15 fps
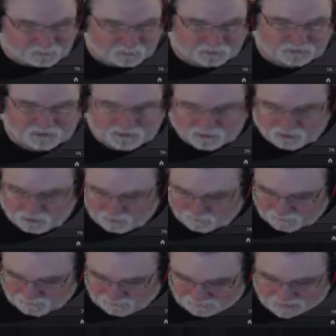quiz is going to
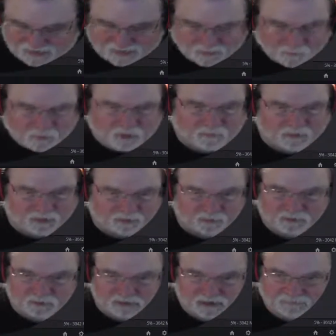be, what am I
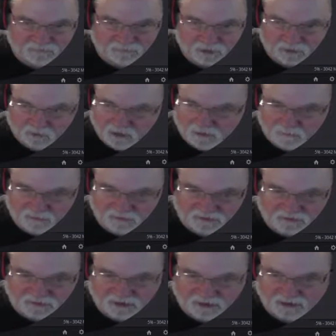doing after I drop
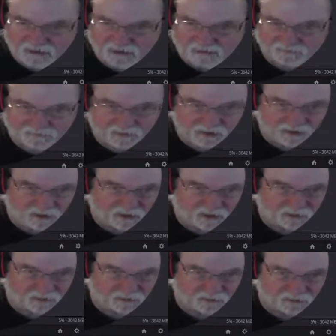Mrs. K off? And the
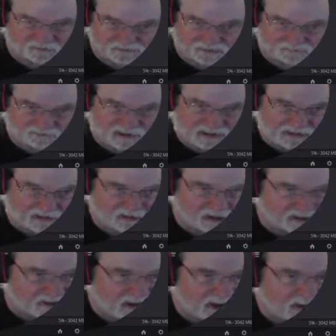answer is, I'm taking
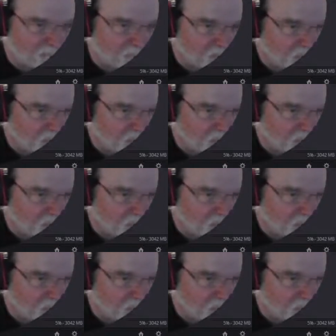a nap.